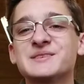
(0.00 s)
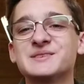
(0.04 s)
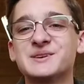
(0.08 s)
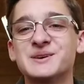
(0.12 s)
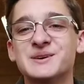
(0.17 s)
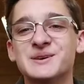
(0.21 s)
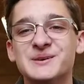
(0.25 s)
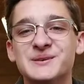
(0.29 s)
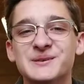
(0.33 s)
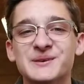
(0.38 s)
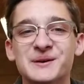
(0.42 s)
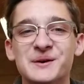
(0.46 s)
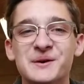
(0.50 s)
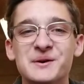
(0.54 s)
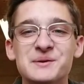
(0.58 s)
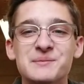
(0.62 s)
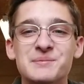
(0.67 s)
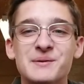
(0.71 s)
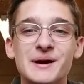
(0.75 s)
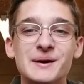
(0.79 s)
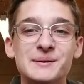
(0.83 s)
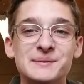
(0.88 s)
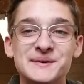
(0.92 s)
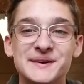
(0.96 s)
So
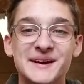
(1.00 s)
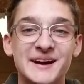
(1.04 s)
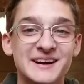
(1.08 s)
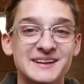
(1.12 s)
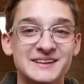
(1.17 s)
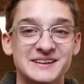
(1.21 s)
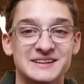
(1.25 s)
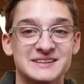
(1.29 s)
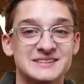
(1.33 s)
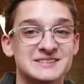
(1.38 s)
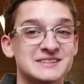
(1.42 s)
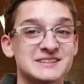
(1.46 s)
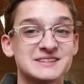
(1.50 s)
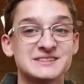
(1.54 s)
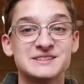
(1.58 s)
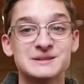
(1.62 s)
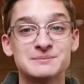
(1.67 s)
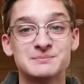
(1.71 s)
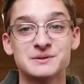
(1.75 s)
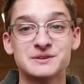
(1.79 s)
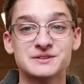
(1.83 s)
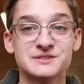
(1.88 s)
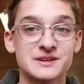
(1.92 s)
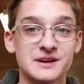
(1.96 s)
we probably got
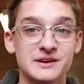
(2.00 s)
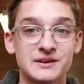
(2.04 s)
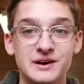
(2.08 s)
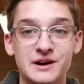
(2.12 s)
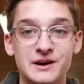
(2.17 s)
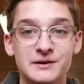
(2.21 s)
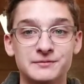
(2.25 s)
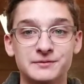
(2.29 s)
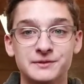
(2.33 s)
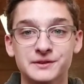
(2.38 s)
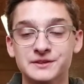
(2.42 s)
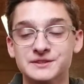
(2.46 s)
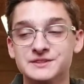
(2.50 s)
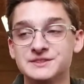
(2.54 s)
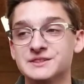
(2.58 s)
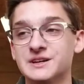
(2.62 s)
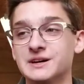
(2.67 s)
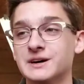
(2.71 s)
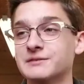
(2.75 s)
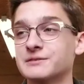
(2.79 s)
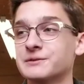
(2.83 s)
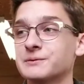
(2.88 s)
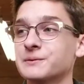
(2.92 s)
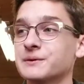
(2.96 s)
60% off this
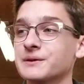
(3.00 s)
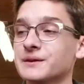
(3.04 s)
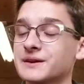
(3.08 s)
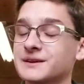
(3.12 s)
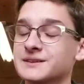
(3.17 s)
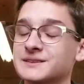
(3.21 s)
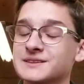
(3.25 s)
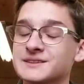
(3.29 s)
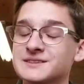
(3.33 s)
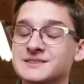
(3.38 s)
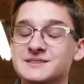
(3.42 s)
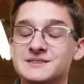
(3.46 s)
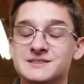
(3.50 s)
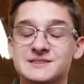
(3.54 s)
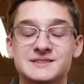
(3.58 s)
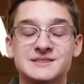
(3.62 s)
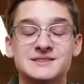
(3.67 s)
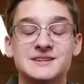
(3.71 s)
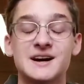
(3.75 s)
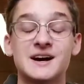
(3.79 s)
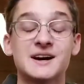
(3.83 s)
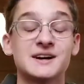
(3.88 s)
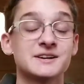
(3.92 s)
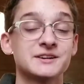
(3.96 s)
stuff, and we're like, this is
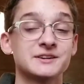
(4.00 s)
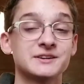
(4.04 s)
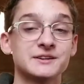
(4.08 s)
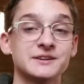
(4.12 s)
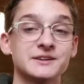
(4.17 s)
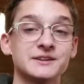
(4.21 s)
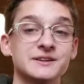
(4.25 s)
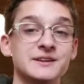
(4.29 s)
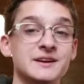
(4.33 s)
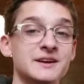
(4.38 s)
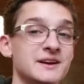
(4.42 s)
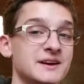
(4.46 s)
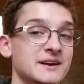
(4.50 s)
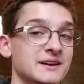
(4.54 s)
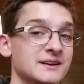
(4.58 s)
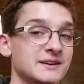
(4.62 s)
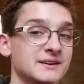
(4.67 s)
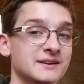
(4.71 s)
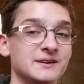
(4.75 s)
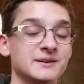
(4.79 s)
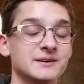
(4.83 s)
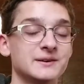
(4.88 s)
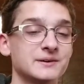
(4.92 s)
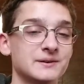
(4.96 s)
not good,
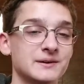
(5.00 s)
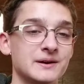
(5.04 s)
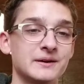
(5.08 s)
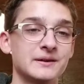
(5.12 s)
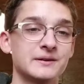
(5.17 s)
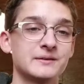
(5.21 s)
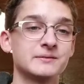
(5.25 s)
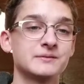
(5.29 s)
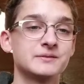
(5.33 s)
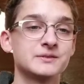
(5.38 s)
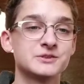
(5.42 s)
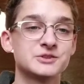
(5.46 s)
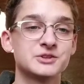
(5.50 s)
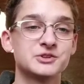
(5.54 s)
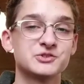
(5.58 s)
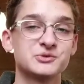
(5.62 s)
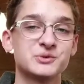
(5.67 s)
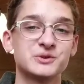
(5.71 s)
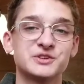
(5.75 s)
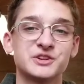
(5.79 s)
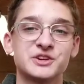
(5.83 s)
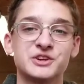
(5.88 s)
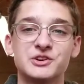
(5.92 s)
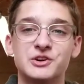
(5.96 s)
and as soon
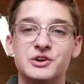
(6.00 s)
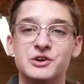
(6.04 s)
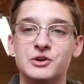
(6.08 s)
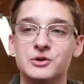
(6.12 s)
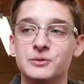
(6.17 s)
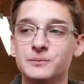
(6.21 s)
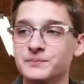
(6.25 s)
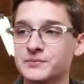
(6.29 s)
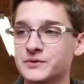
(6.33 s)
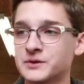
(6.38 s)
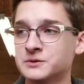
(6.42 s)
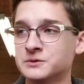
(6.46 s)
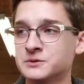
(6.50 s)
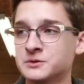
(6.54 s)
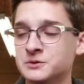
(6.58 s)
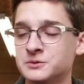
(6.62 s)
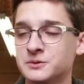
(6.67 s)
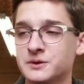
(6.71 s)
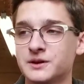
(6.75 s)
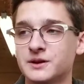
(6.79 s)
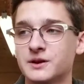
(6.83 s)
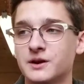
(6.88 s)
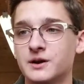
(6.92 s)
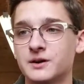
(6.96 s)
as we took it
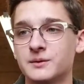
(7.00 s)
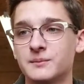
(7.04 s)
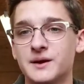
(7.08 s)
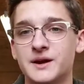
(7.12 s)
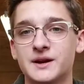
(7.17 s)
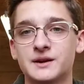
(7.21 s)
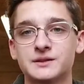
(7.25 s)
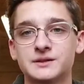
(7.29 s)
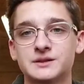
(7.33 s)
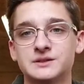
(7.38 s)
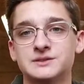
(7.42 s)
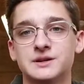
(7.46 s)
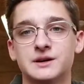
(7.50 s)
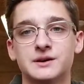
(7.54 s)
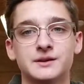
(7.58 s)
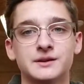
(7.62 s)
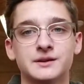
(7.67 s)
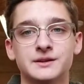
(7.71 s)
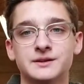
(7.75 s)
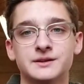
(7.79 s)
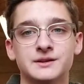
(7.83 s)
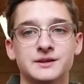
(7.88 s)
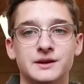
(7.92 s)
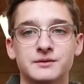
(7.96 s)
home, we could automatically tell
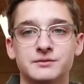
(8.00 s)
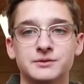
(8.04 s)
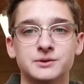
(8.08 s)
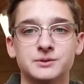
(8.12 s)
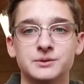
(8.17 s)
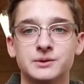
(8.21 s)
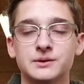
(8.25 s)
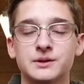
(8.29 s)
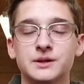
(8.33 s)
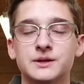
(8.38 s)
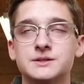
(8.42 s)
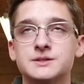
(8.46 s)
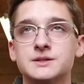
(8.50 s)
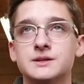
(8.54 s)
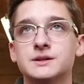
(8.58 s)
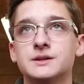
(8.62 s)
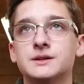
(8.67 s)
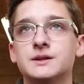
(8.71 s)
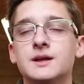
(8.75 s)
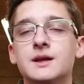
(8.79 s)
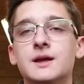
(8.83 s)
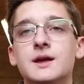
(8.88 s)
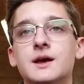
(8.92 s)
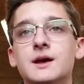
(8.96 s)
that it didn't have a new clutch in
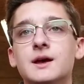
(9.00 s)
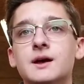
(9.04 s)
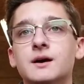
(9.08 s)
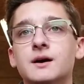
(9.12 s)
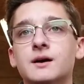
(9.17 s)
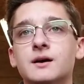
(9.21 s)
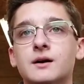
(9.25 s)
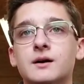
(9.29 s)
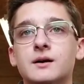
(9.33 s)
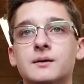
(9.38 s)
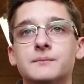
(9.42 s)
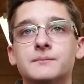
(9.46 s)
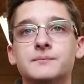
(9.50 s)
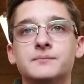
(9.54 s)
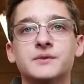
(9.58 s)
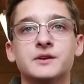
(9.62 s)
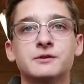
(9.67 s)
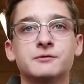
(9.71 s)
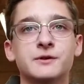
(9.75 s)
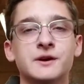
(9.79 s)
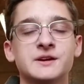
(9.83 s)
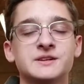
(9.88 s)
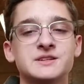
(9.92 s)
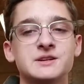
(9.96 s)
it.
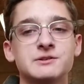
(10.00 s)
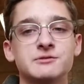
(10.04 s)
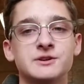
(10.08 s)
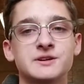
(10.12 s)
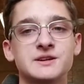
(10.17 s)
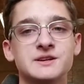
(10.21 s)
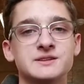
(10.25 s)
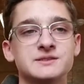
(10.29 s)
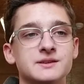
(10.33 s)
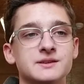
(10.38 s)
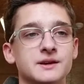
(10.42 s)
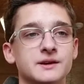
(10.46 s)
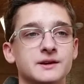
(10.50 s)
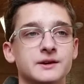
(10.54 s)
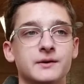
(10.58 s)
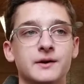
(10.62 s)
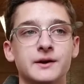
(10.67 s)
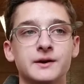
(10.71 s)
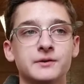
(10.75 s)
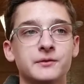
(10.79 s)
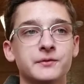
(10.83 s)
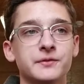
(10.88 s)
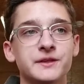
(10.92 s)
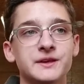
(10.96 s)
In fact, even said,
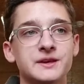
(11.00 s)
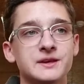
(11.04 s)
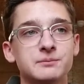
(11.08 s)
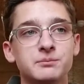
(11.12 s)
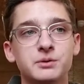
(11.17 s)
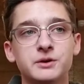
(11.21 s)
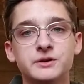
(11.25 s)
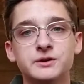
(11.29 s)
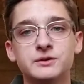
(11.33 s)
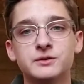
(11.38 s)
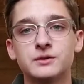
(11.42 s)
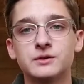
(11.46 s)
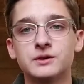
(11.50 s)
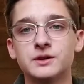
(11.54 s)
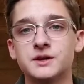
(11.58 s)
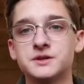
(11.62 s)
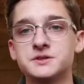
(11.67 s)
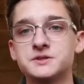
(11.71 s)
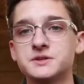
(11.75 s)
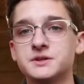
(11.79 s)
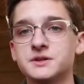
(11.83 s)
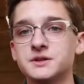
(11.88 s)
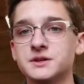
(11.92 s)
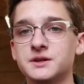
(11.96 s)
I don't think he put a new
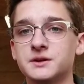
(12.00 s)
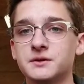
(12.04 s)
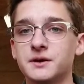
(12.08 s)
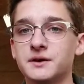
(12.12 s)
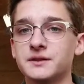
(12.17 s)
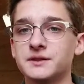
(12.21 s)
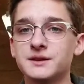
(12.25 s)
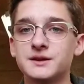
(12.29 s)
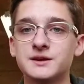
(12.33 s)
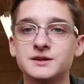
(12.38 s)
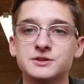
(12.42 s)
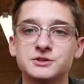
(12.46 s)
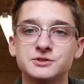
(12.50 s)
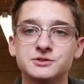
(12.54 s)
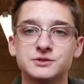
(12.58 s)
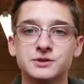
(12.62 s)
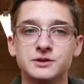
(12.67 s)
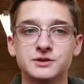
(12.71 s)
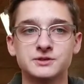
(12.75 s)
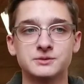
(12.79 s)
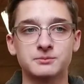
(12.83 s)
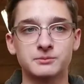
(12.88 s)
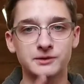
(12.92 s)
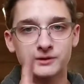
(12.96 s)
clutch in it, I think he just
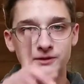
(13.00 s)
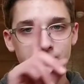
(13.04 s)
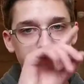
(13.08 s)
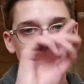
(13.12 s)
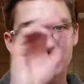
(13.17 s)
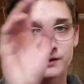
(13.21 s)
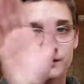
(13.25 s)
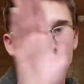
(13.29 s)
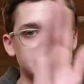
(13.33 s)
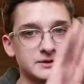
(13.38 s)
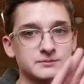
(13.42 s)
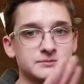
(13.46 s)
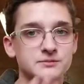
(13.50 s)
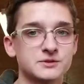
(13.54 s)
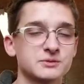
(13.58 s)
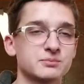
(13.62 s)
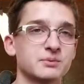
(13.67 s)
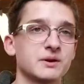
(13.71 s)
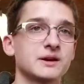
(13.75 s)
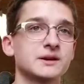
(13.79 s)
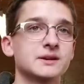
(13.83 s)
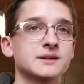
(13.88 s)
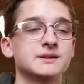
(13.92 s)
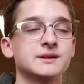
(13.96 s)
took some cleaner and
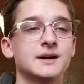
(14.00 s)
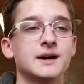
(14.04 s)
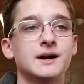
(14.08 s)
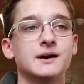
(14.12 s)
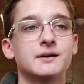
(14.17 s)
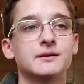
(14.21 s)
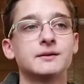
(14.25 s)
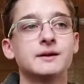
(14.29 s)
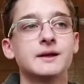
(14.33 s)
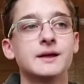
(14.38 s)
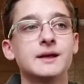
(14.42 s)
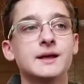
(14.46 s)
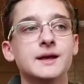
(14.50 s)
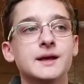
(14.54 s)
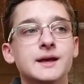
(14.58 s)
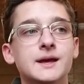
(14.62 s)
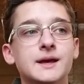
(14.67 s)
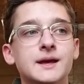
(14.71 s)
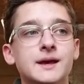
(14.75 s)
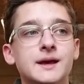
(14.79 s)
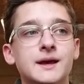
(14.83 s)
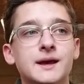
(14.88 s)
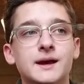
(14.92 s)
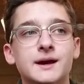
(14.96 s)
sprayed it down.
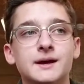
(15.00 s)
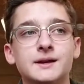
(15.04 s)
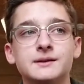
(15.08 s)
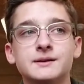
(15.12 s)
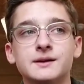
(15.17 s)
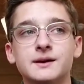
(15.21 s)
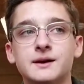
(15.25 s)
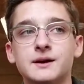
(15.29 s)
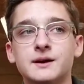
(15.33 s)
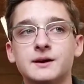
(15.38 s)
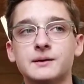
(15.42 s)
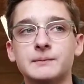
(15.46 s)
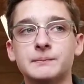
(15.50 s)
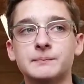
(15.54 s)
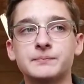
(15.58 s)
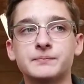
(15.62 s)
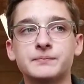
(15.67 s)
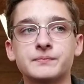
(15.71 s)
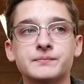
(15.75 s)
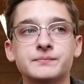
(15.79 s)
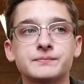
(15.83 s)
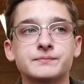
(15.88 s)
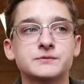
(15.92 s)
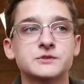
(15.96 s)
And
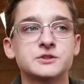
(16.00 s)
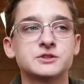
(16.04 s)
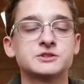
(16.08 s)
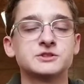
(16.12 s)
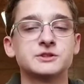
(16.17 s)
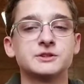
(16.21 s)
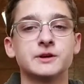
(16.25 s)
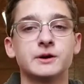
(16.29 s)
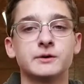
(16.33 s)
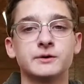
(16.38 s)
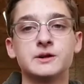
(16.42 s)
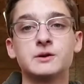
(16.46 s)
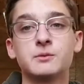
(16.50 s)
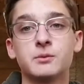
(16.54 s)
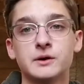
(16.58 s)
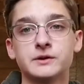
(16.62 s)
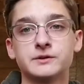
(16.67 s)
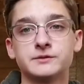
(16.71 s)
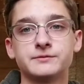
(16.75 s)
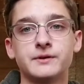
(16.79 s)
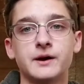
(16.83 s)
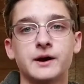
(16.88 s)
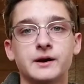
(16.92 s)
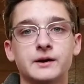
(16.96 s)
just to know, he
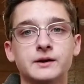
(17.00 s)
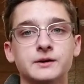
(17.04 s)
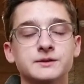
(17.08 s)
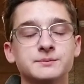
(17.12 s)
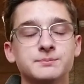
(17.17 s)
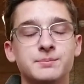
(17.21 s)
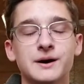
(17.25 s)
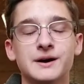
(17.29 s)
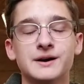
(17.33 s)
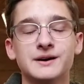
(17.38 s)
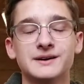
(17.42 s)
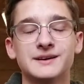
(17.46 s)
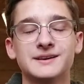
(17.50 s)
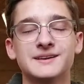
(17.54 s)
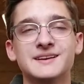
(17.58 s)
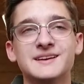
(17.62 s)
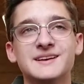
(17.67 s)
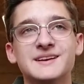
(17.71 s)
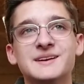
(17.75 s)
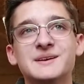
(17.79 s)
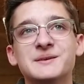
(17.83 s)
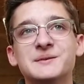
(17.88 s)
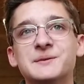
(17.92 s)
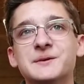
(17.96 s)
was fired,
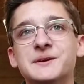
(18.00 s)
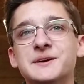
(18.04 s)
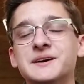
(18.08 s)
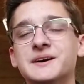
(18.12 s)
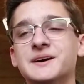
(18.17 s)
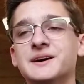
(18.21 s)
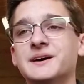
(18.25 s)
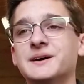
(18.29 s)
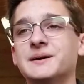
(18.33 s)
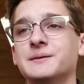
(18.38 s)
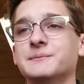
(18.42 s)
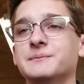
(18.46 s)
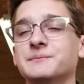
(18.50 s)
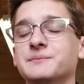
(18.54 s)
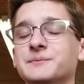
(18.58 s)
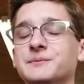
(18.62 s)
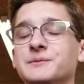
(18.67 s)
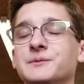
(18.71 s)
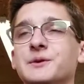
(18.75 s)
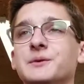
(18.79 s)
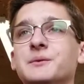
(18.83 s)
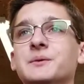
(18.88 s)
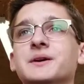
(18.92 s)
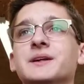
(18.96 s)
but we
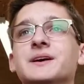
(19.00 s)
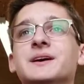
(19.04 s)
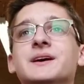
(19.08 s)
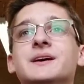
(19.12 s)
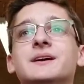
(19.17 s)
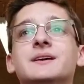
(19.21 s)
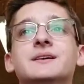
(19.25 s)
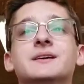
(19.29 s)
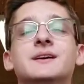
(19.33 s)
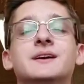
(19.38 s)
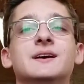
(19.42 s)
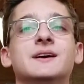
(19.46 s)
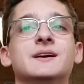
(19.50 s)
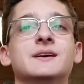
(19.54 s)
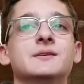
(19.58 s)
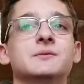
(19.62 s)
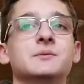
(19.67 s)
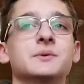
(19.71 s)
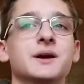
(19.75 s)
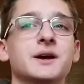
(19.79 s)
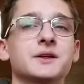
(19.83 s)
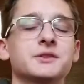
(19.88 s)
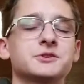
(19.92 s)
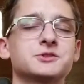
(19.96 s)
went ahead
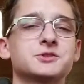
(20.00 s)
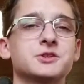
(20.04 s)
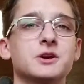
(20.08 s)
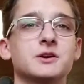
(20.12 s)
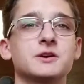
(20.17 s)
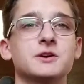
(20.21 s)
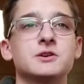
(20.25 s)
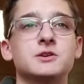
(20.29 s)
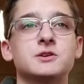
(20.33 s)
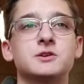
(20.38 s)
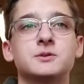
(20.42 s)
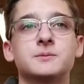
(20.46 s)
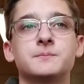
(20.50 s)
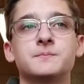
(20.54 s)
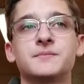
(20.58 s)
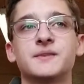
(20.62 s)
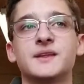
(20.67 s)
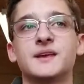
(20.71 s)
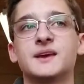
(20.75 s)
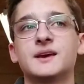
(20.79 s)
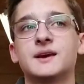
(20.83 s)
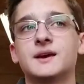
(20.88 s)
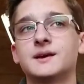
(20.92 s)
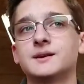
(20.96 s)
and we got the truck
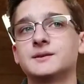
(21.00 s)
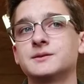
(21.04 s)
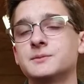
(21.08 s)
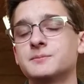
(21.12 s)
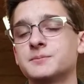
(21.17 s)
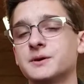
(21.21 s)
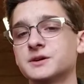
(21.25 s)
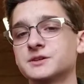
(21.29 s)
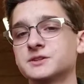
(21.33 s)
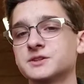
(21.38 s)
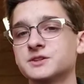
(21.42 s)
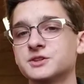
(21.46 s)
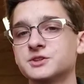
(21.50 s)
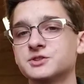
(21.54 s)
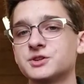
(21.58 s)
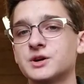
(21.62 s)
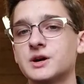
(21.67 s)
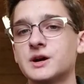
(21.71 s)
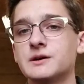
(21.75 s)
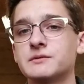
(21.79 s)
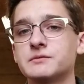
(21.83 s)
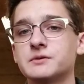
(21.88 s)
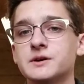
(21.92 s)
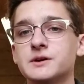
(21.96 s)
home, and we parked it in the
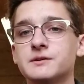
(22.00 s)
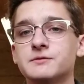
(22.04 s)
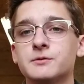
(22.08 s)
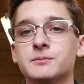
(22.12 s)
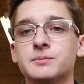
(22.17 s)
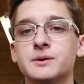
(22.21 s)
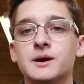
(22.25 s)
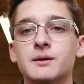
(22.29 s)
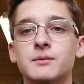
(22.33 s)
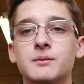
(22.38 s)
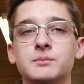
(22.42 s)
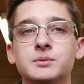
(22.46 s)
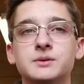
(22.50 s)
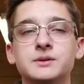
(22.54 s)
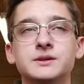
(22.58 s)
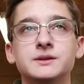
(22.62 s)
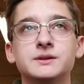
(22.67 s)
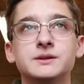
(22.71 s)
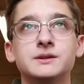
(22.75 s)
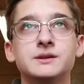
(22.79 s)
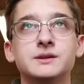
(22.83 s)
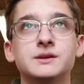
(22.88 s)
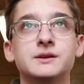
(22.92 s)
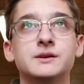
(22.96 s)
driveway for
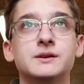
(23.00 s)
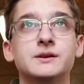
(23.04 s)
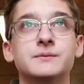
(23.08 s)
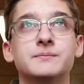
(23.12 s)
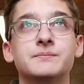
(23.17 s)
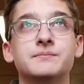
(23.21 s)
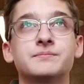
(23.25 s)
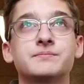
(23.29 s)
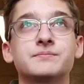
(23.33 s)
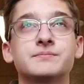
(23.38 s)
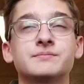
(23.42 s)
probably